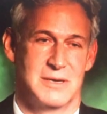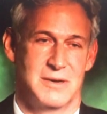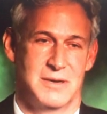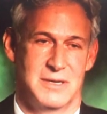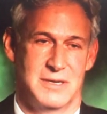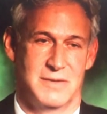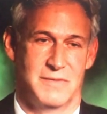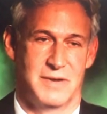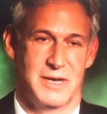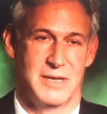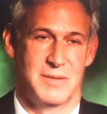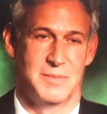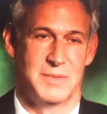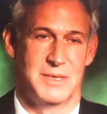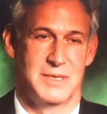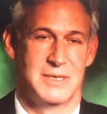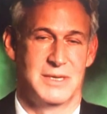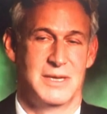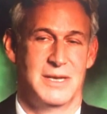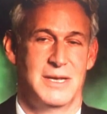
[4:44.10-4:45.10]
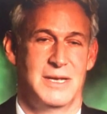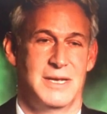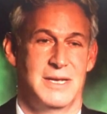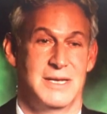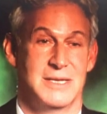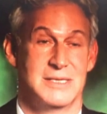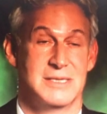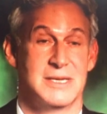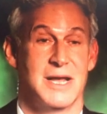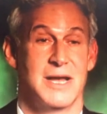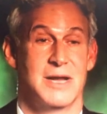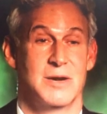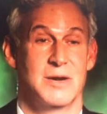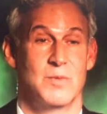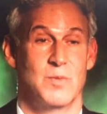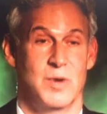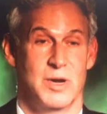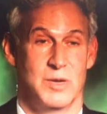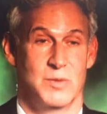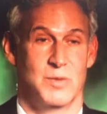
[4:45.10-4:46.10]
on development is not a
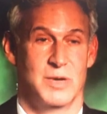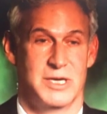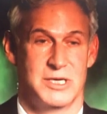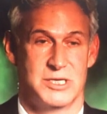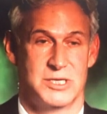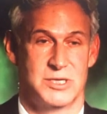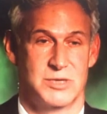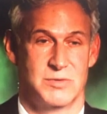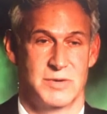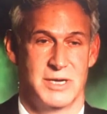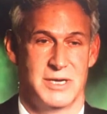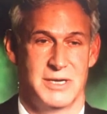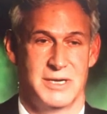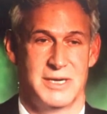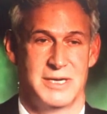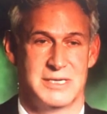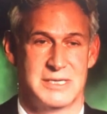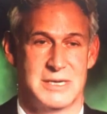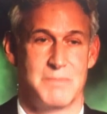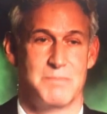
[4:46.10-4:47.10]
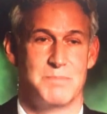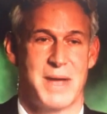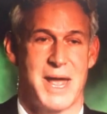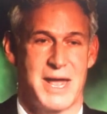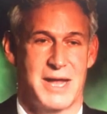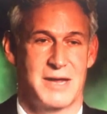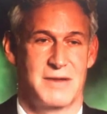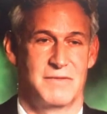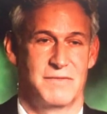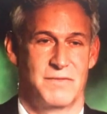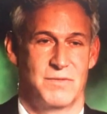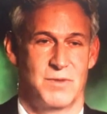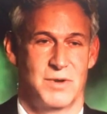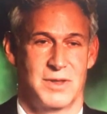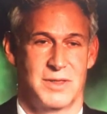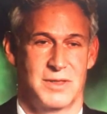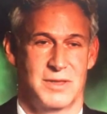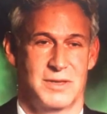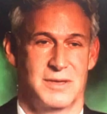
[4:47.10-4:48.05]
one-way street. It's a back and forth